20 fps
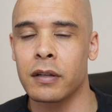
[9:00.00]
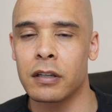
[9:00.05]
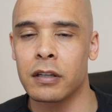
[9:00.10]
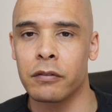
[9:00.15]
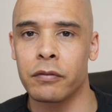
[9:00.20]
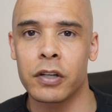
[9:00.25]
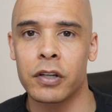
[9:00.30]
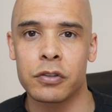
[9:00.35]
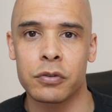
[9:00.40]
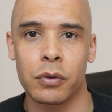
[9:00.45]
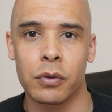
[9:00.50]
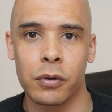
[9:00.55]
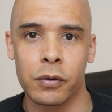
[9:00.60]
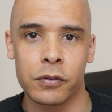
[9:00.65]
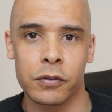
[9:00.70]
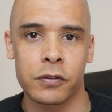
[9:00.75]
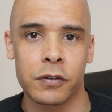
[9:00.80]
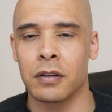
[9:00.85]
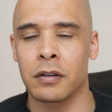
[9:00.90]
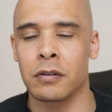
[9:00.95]

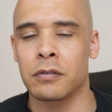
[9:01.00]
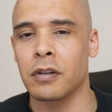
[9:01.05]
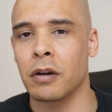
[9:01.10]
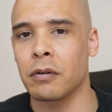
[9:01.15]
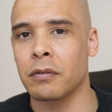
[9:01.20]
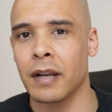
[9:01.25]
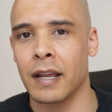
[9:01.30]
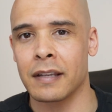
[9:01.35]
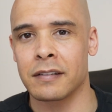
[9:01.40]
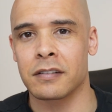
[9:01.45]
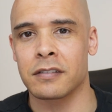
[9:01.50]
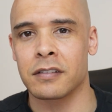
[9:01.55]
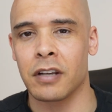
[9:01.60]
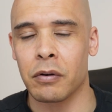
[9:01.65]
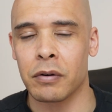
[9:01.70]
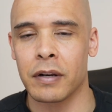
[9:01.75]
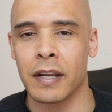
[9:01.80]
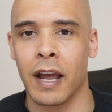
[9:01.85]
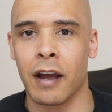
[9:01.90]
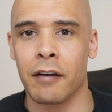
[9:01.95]
individuals who don't
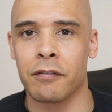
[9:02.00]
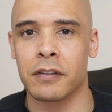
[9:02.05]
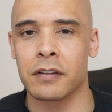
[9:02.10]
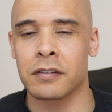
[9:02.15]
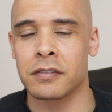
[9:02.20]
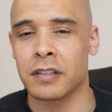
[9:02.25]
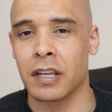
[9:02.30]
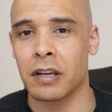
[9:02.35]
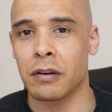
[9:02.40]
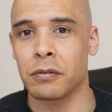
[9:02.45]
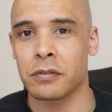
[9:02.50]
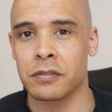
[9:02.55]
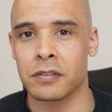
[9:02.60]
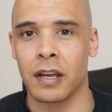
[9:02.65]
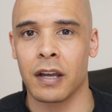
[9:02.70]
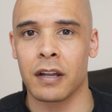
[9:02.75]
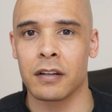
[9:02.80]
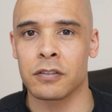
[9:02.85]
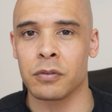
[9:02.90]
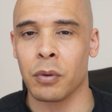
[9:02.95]
necessarily have the skill
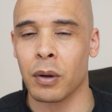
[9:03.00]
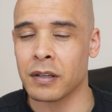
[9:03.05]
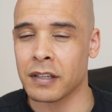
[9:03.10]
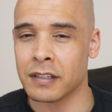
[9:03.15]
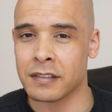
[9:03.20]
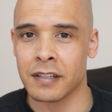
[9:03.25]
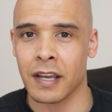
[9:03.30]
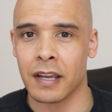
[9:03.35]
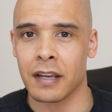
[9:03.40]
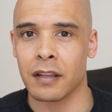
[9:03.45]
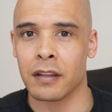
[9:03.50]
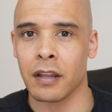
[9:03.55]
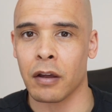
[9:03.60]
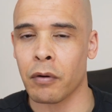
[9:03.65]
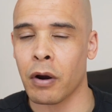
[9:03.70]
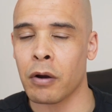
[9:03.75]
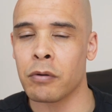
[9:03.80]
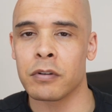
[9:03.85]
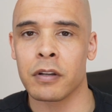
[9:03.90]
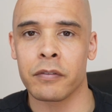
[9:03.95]
set to undertake
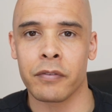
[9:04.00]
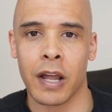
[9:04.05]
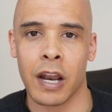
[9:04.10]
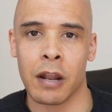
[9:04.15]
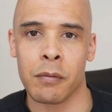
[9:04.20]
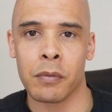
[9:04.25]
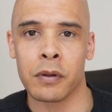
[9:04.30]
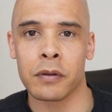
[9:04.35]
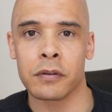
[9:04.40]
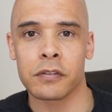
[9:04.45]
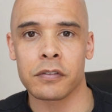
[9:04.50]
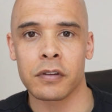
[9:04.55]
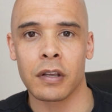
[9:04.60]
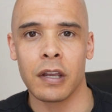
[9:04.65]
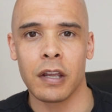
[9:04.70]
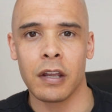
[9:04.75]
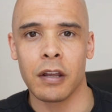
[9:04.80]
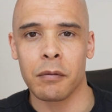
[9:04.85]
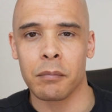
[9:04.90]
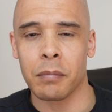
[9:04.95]
their own developments,
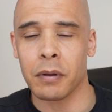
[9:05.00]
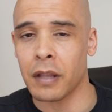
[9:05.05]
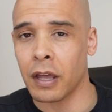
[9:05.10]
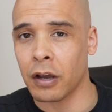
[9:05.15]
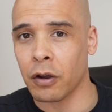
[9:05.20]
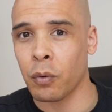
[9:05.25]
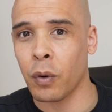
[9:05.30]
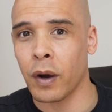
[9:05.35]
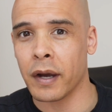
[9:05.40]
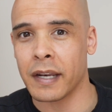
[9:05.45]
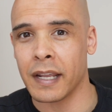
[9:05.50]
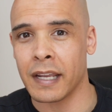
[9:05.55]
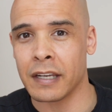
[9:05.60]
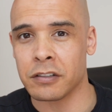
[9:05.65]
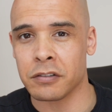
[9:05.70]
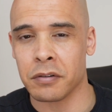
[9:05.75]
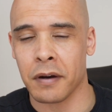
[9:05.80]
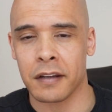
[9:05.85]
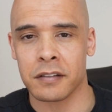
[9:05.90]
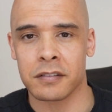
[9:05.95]
but they're quite
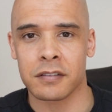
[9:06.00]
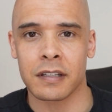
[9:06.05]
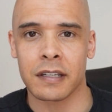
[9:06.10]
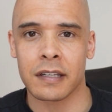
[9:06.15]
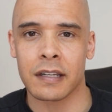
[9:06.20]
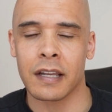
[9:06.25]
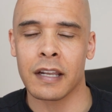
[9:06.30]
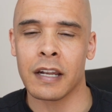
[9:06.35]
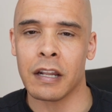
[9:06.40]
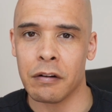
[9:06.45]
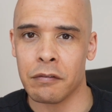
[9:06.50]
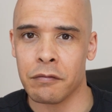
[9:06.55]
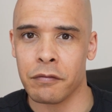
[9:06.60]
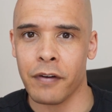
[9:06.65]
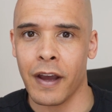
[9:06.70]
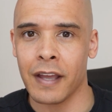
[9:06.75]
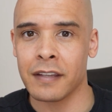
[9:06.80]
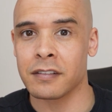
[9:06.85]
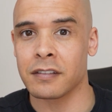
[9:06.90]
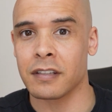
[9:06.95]
interested in
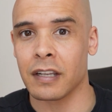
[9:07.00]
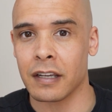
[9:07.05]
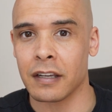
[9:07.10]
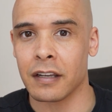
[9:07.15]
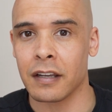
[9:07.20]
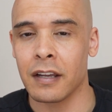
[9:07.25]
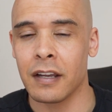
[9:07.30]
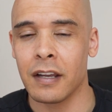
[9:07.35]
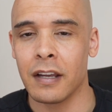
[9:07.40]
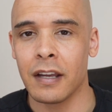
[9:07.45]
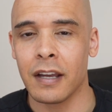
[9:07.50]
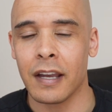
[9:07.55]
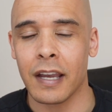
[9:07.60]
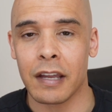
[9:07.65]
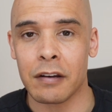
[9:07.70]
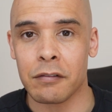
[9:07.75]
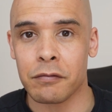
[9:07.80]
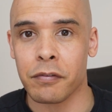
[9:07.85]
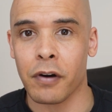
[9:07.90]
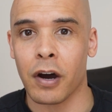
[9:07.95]
investing
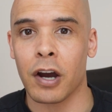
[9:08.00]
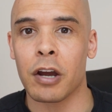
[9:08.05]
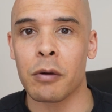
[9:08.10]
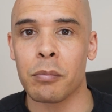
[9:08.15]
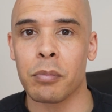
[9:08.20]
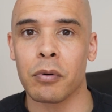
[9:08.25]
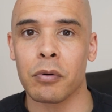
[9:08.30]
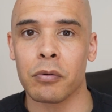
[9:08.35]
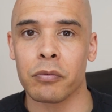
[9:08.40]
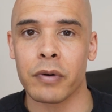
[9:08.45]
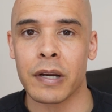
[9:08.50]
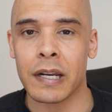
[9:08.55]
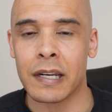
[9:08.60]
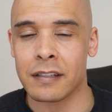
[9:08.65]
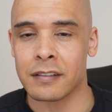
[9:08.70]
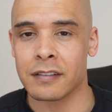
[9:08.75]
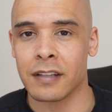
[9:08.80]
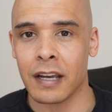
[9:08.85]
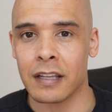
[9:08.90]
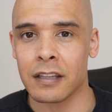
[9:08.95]
in viable real
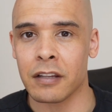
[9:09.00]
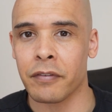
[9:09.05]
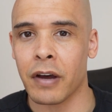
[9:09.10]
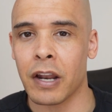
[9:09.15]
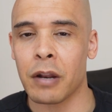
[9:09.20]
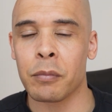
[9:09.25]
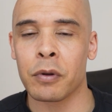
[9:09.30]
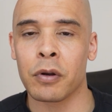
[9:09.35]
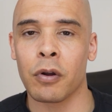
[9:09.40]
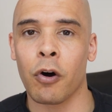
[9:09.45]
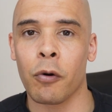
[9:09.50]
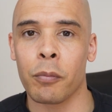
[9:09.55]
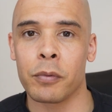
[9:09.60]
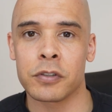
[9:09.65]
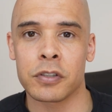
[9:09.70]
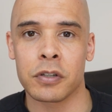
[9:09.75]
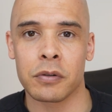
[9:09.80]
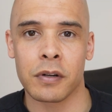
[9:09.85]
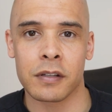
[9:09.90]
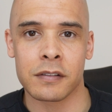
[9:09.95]
estate development
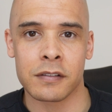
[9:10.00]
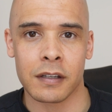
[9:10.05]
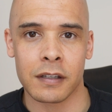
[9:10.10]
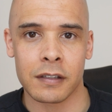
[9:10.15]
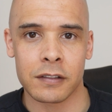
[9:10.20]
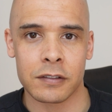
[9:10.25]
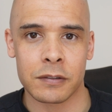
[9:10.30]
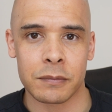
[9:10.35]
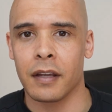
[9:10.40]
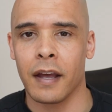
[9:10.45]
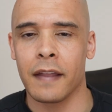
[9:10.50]
opportunities.